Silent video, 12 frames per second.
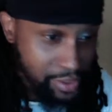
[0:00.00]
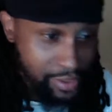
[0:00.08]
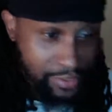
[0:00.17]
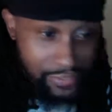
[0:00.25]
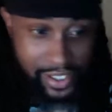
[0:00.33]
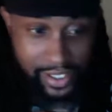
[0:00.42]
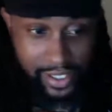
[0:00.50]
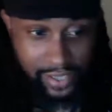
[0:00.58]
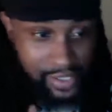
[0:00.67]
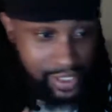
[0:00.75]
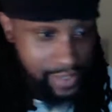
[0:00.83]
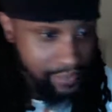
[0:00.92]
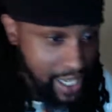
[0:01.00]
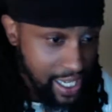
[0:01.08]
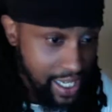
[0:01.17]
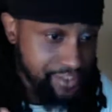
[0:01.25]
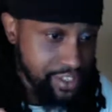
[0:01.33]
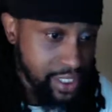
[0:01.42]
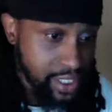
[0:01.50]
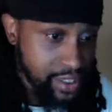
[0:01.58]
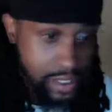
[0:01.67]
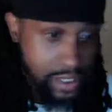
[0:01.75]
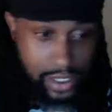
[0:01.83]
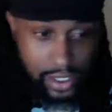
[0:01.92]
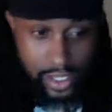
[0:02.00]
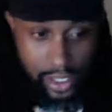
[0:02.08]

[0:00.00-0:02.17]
You're 50, 55, 60.